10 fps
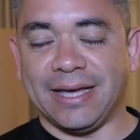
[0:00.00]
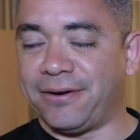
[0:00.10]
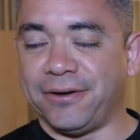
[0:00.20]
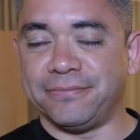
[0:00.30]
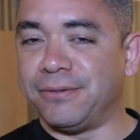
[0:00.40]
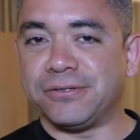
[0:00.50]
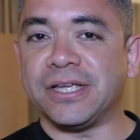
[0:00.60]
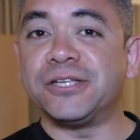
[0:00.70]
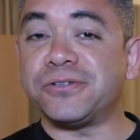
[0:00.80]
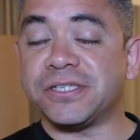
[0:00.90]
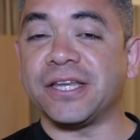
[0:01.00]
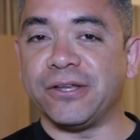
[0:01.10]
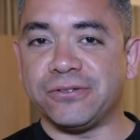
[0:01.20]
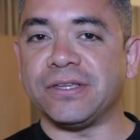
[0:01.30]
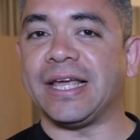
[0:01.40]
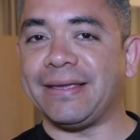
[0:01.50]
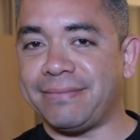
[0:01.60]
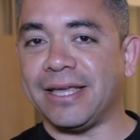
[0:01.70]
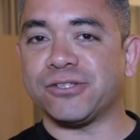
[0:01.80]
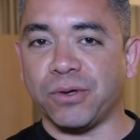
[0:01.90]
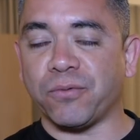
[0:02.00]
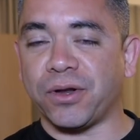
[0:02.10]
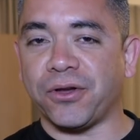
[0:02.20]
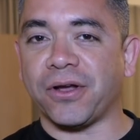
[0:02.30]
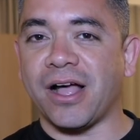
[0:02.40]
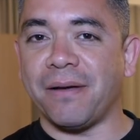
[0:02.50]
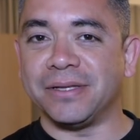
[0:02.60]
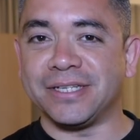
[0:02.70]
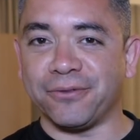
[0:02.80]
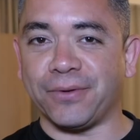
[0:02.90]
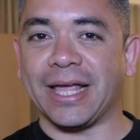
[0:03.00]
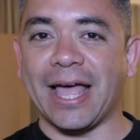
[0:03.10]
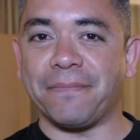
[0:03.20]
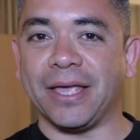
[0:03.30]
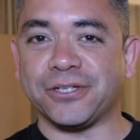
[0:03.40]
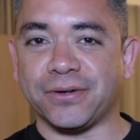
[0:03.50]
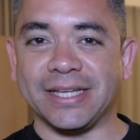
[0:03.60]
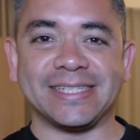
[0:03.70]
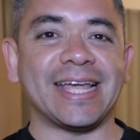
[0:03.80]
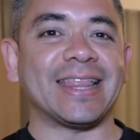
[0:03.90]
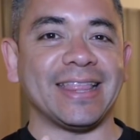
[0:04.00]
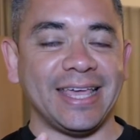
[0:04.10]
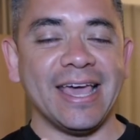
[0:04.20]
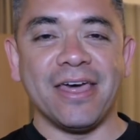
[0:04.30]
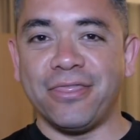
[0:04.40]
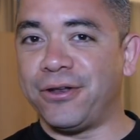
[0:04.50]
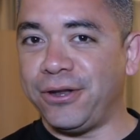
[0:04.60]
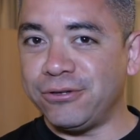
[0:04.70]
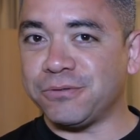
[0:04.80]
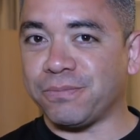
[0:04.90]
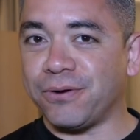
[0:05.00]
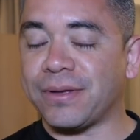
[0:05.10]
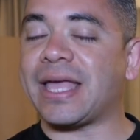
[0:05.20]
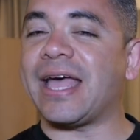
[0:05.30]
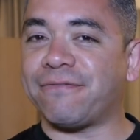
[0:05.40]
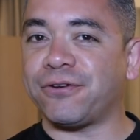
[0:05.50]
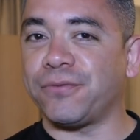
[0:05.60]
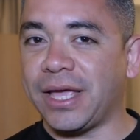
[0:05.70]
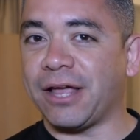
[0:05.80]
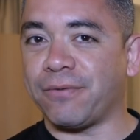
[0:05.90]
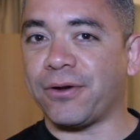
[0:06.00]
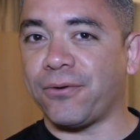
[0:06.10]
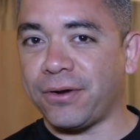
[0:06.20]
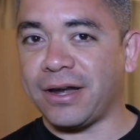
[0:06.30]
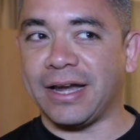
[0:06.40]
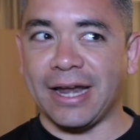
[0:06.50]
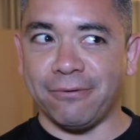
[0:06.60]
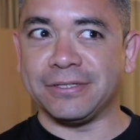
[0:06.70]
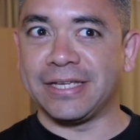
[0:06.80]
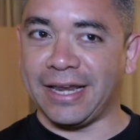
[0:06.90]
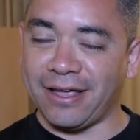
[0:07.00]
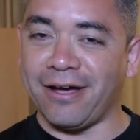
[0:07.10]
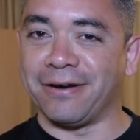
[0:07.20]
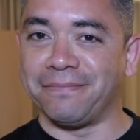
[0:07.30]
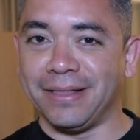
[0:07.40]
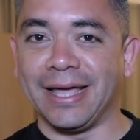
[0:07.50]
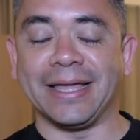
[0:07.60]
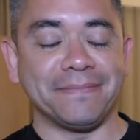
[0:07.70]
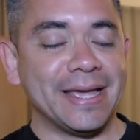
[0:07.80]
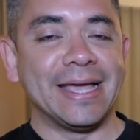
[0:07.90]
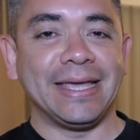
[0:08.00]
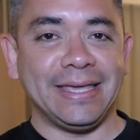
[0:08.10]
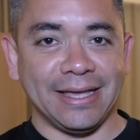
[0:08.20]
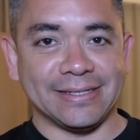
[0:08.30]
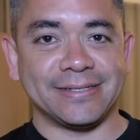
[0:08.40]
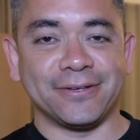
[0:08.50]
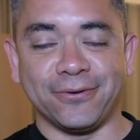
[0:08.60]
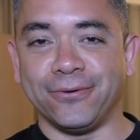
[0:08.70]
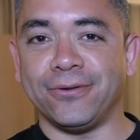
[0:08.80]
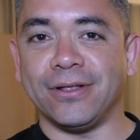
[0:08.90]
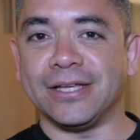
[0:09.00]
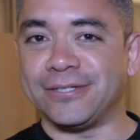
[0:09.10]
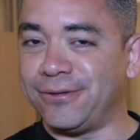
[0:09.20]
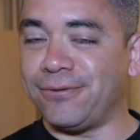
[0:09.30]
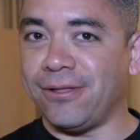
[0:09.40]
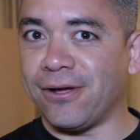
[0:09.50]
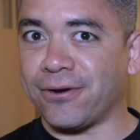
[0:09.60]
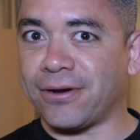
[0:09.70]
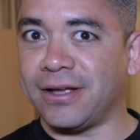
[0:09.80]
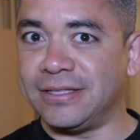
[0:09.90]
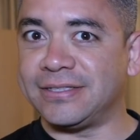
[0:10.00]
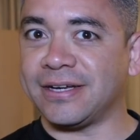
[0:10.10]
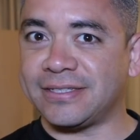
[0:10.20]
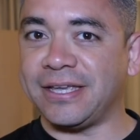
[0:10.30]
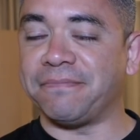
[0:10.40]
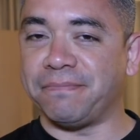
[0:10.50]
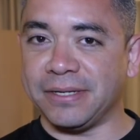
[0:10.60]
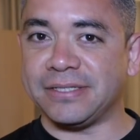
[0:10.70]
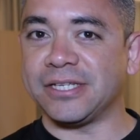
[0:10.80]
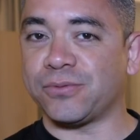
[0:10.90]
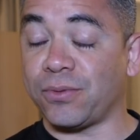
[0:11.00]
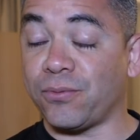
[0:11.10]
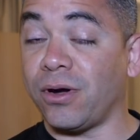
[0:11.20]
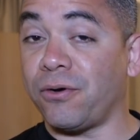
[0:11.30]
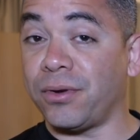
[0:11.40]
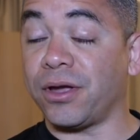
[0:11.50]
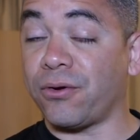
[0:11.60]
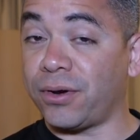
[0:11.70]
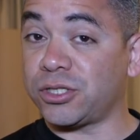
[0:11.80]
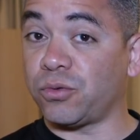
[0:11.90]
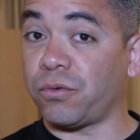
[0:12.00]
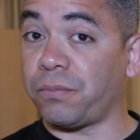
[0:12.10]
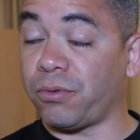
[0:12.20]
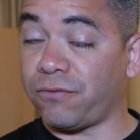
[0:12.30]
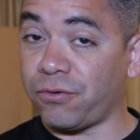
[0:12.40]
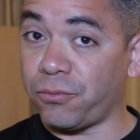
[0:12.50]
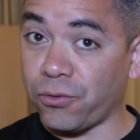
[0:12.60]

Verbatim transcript: I don't know, most interesting news today. Yes, we read your comments in the recap yesterday. Sadly, the news broke after we had recorded it and I was getting on a plane. Yes, Google is no longer conducting business with Huawei, according to a report from